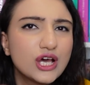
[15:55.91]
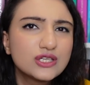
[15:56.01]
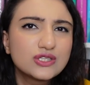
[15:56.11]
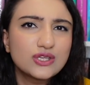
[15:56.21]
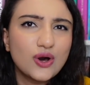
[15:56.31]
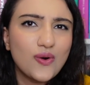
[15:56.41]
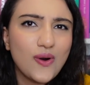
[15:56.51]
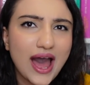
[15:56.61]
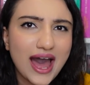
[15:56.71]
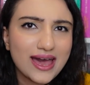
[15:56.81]

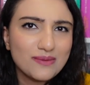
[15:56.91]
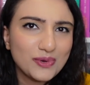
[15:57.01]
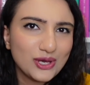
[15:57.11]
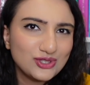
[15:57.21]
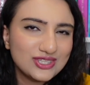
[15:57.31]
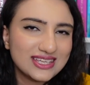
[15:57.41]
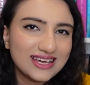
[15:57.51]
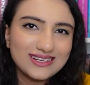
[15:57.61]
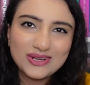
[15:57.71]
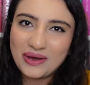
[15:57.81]
So I purchased
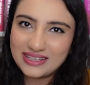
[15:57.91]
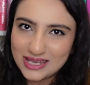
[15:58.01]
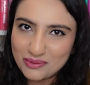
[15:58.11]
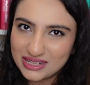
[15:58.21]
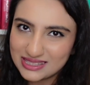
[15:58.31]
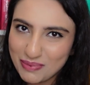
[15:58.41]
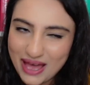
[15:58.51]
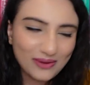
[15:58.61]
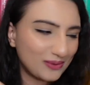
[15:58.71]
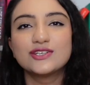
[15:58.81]
it, no idea what it's
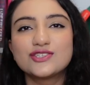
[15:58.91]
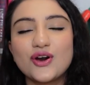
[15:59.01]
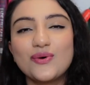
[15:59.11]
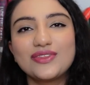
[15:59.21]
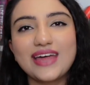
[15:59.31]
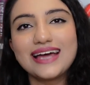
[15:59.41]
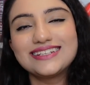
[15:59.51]
about. So that